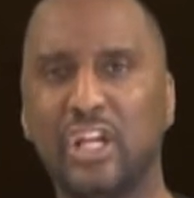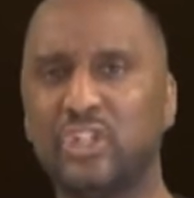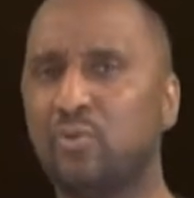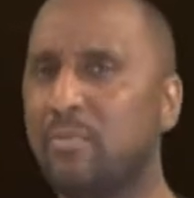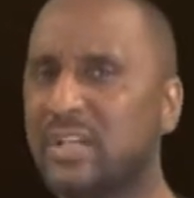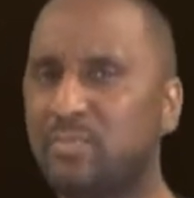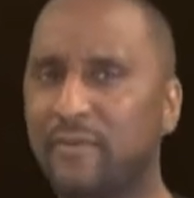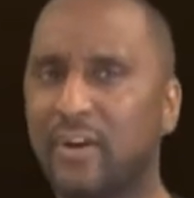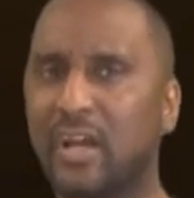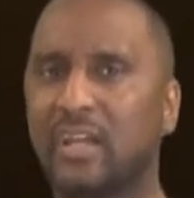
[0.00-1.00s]
So we must be
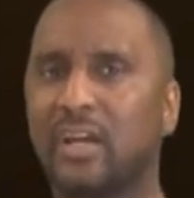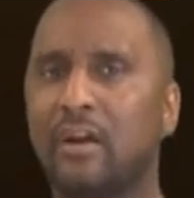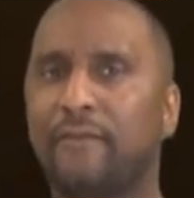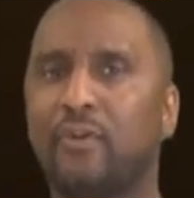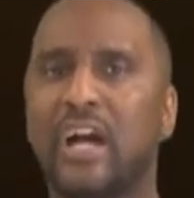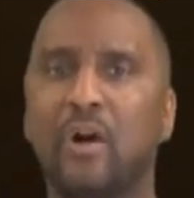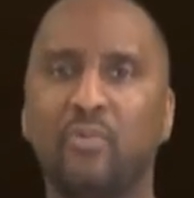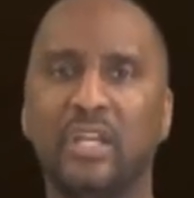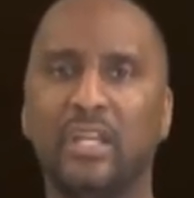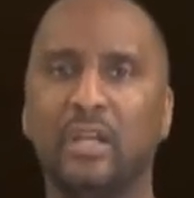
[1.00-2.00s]
very careful how
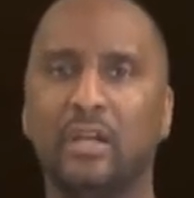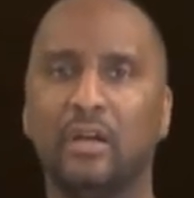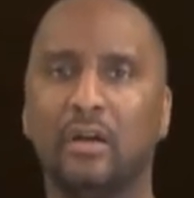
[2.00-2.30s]
we